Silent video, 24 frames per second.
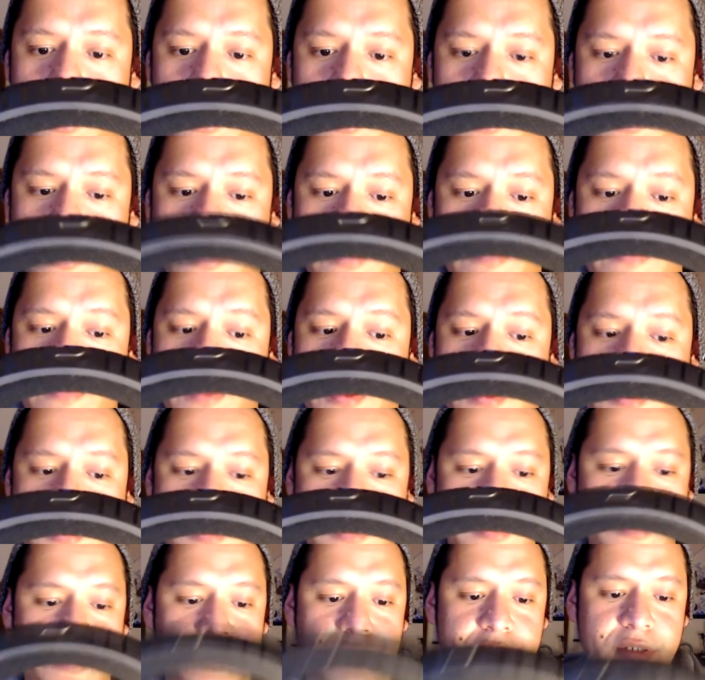
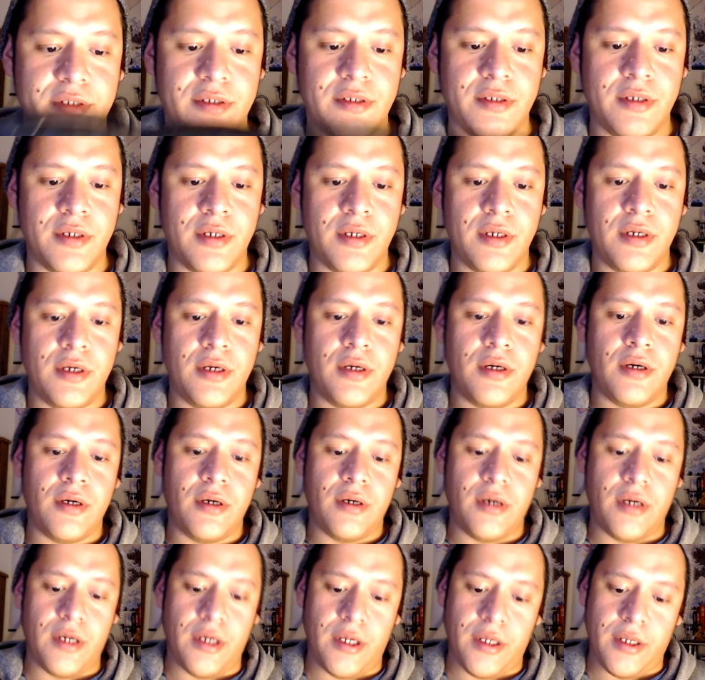devices.
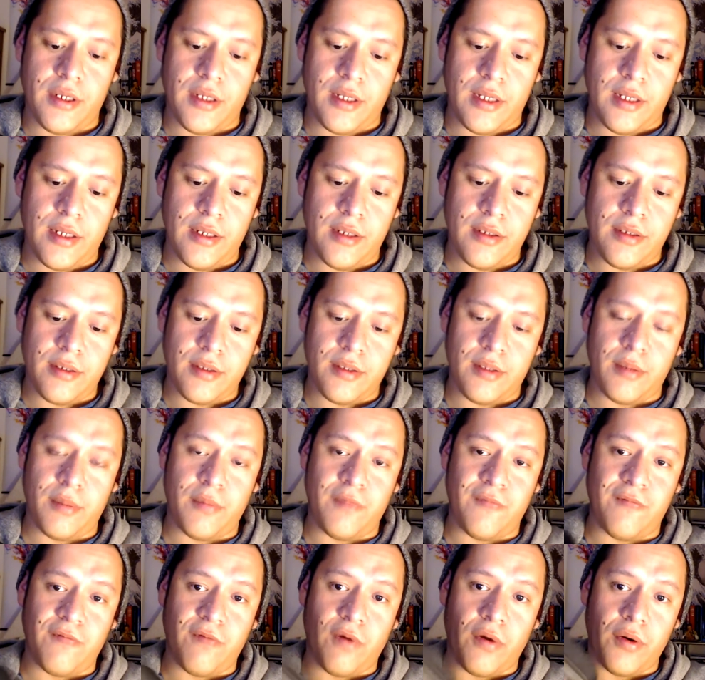And the
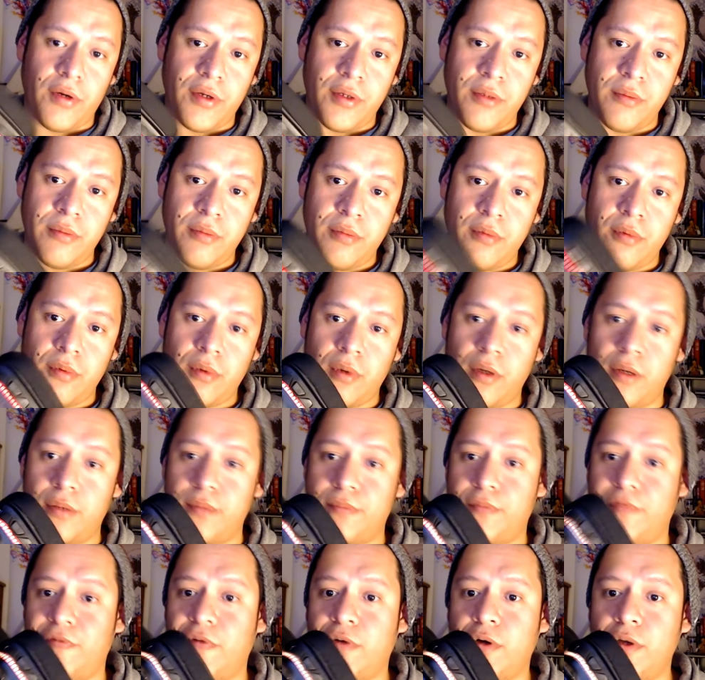volume
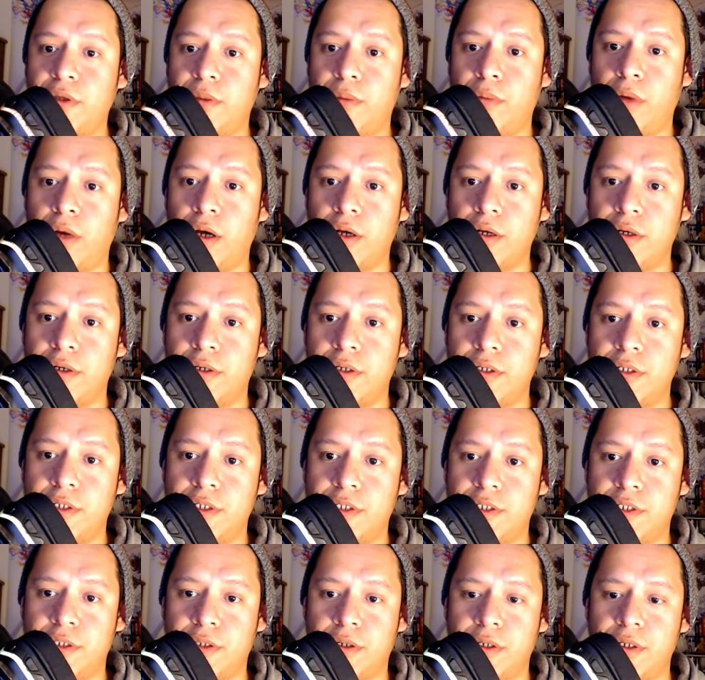rocker
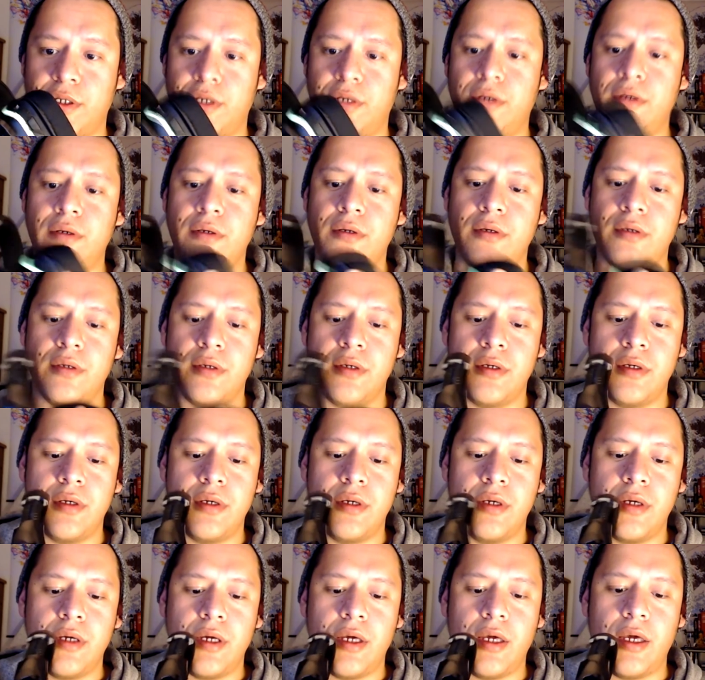is on here.
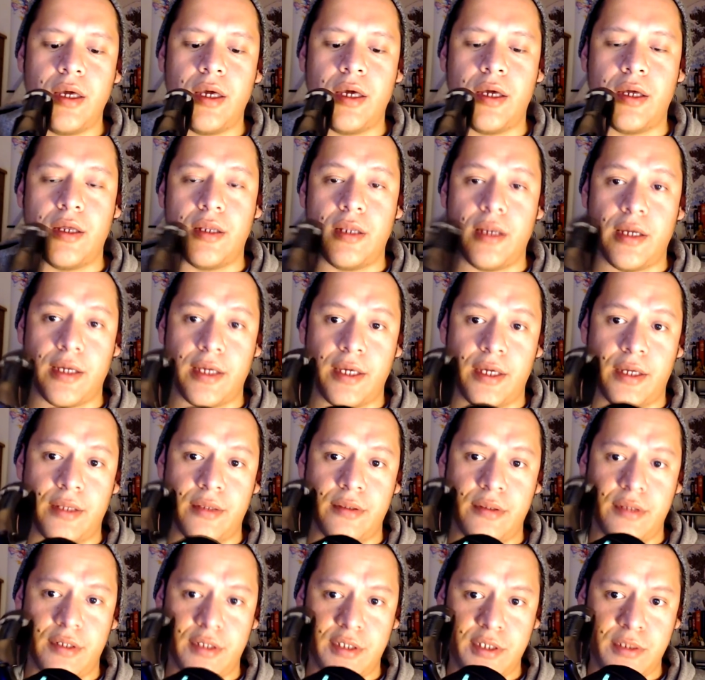And again,
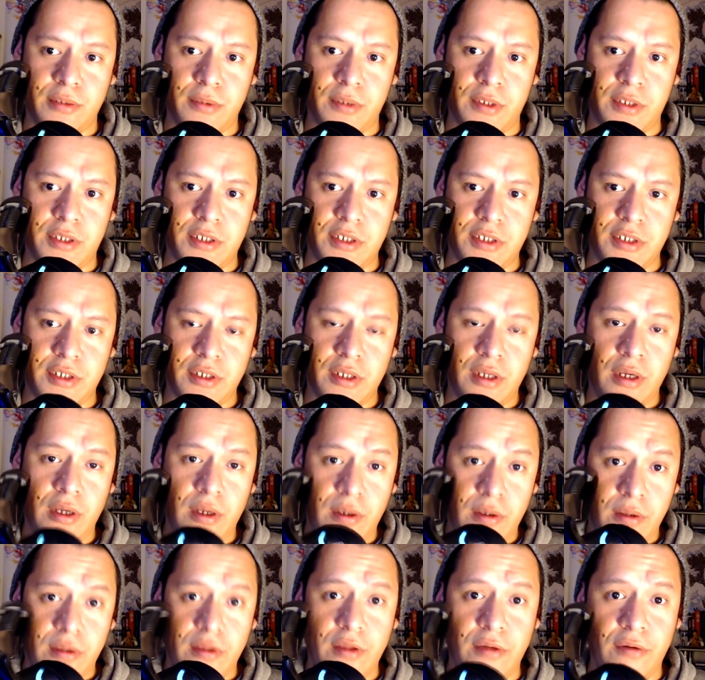the switch.
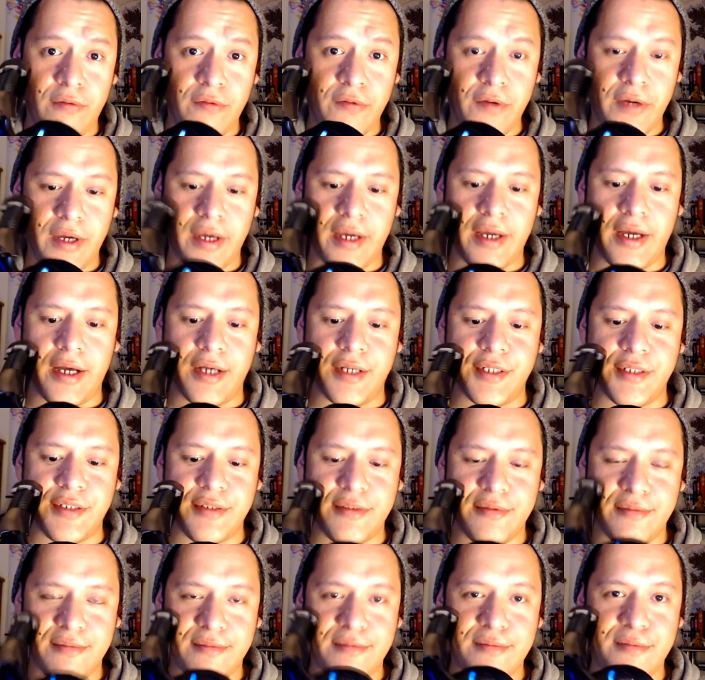Don't forget,
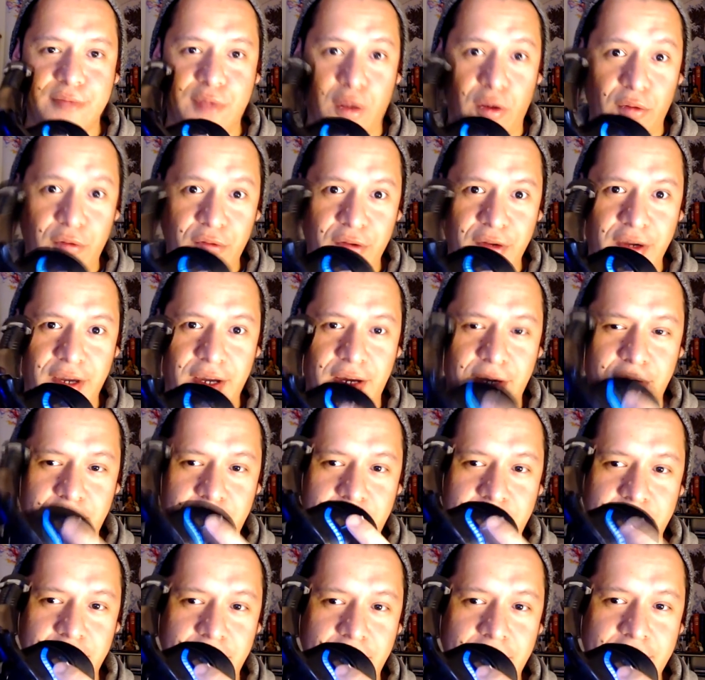guys. Don't forget
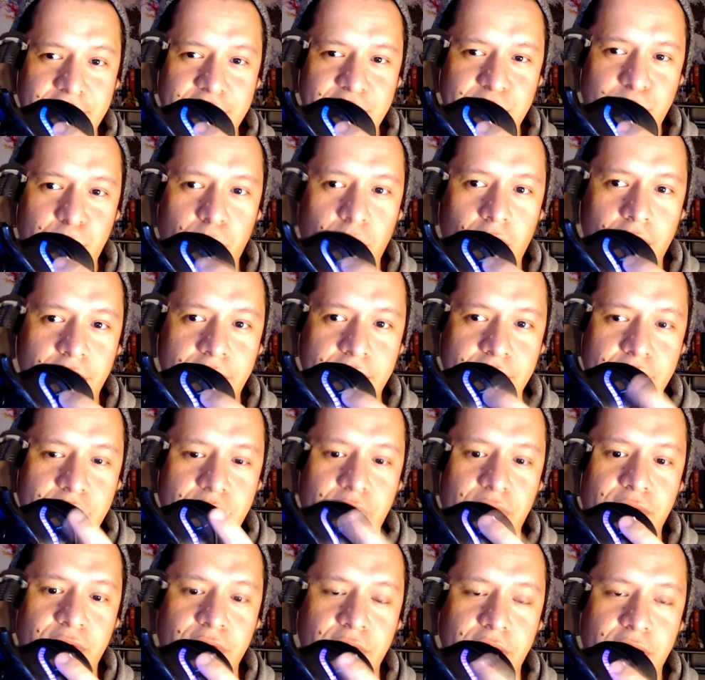when you get this product.
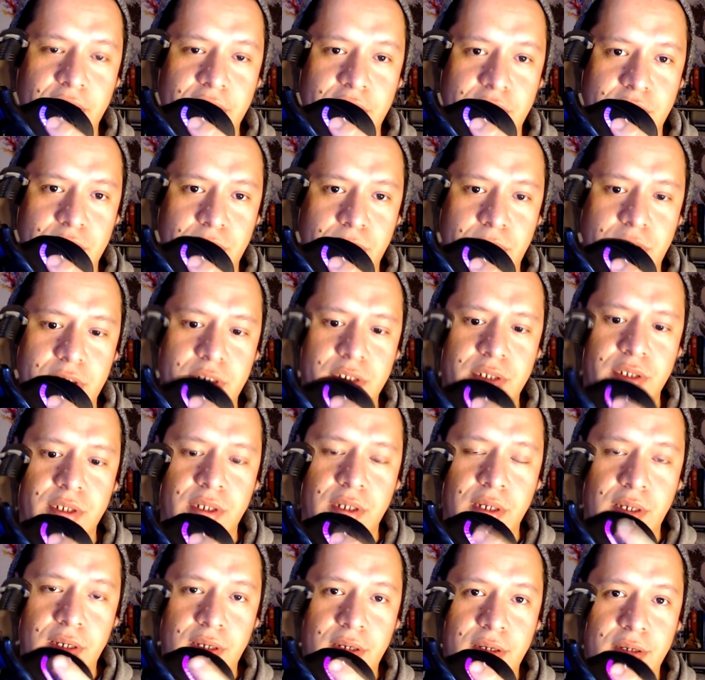Don't forget the switch.
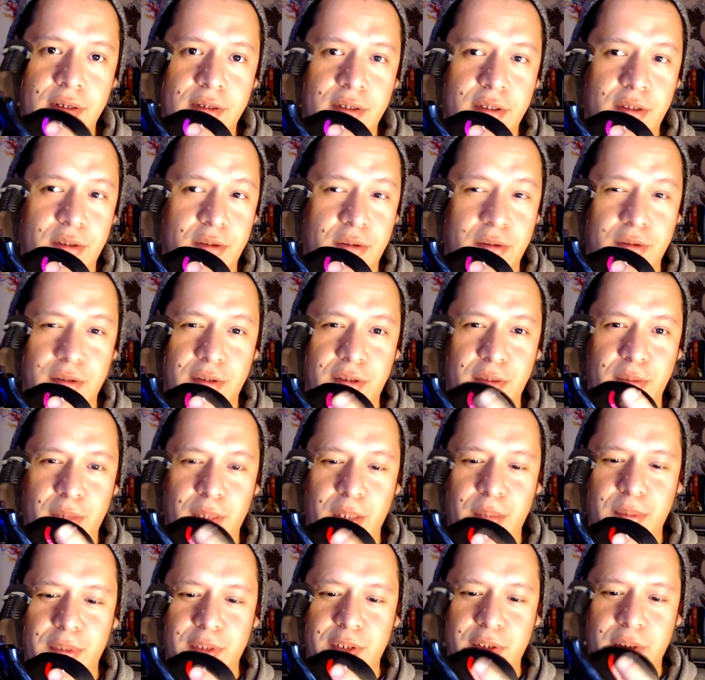You
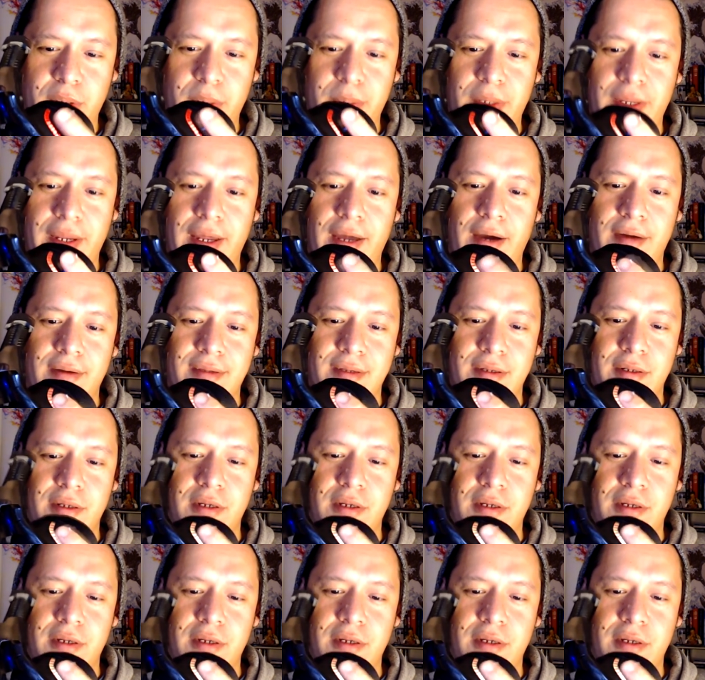might be tripping out and